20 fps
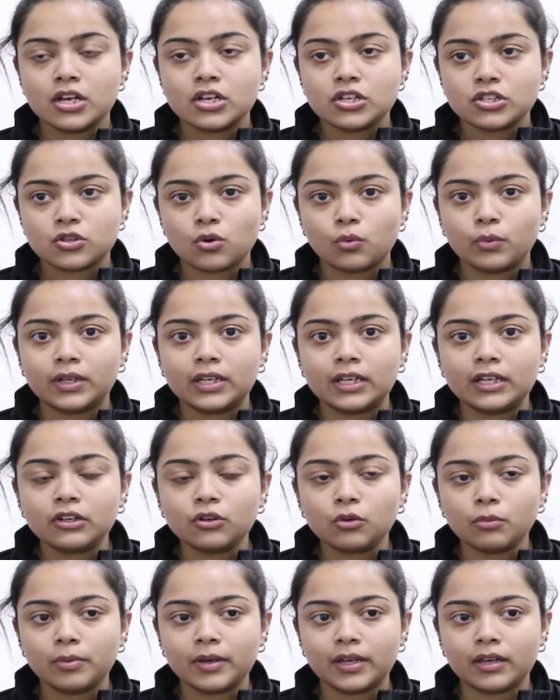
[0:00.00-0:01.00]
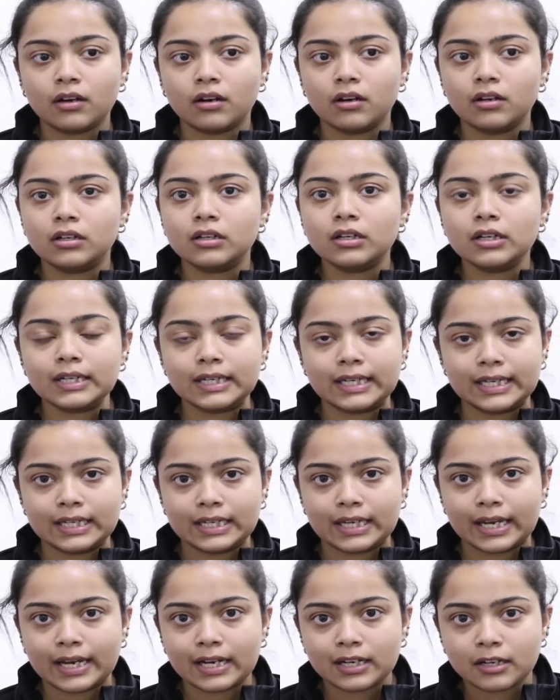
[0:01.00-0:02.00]
So we need to be a little
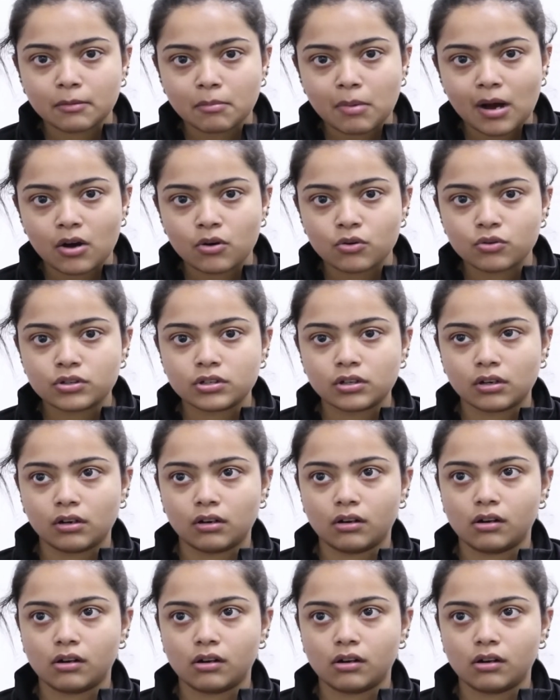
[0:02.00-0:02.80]
detailed about.